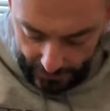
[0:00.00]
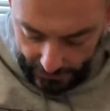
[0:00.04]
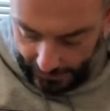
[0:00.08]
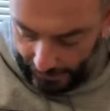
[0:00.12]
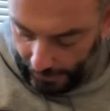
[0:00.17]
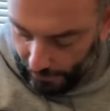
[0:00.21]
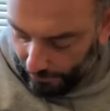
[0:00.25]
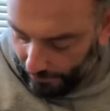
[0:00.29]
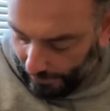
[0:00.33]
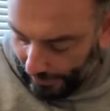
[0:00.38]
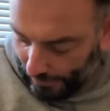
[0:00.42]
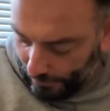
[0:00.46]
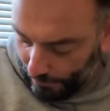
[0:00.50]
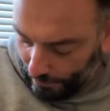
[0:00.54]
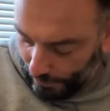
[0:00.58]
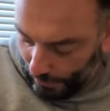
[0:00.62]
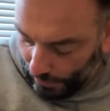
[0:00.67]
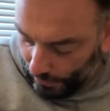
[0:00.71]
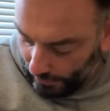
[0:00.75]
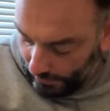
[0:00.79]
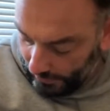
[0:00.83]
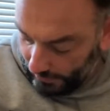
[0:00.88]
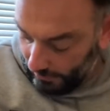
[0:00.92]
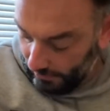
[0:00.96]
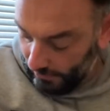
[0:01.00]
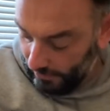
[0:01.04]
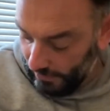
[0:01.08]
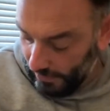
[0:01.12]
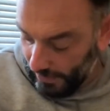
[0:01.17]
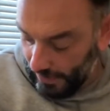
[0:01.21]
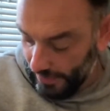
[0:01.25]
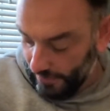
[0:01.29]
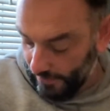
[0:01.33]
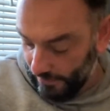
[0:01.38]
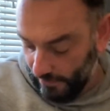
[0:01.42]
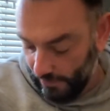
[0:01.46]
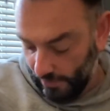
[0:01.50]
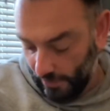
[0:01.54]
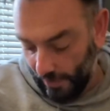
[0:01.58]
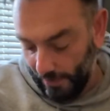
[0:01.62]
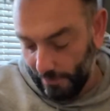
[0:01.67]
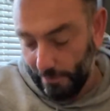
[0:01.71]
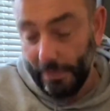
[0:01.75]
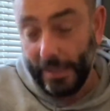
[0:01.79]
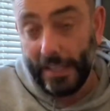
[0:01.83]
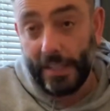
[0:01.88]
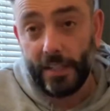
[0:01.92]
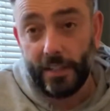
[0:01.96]
lower output type
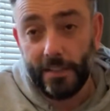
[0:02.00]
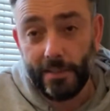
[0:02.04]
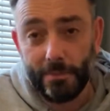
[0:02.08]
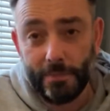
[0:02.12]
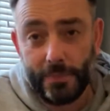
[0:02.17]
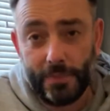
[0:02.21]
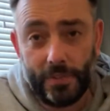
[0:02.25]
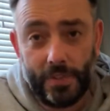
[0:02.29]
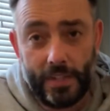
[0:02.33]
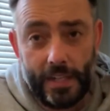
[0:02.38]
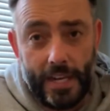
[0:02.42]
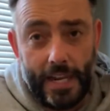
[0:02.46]
pickups,